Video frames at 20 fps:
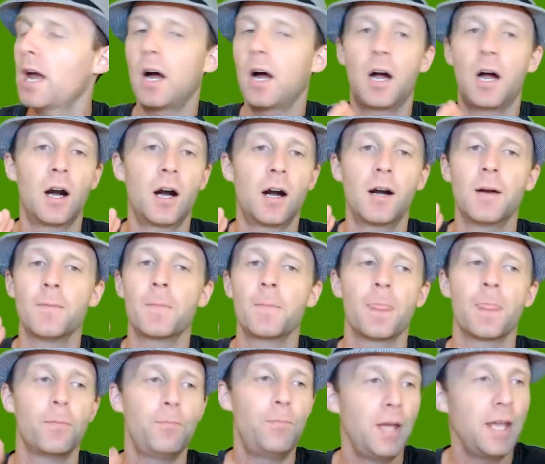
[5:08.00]
They are
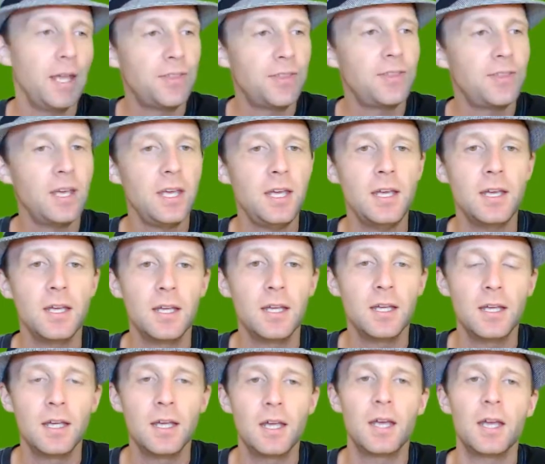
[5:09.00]
pithy
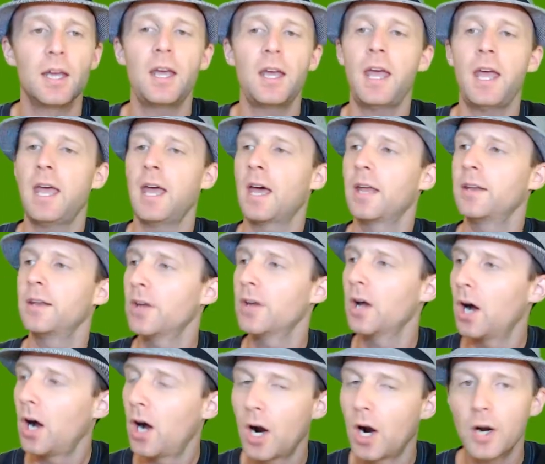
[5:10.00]

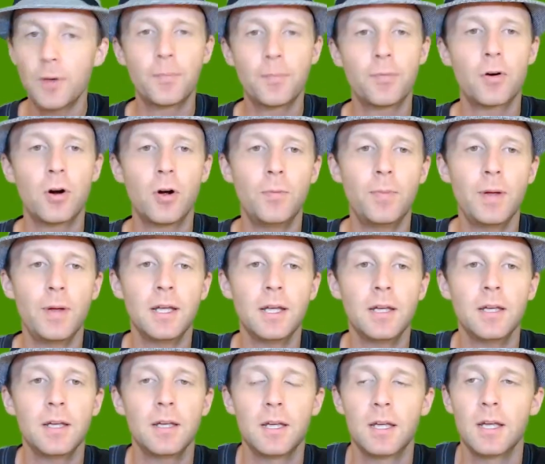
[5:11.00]
and heart
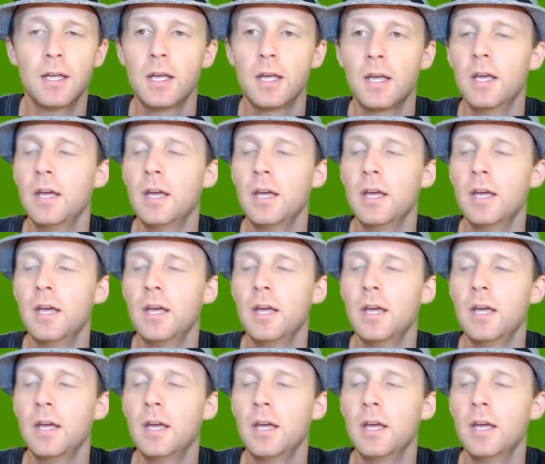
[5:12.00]
probing.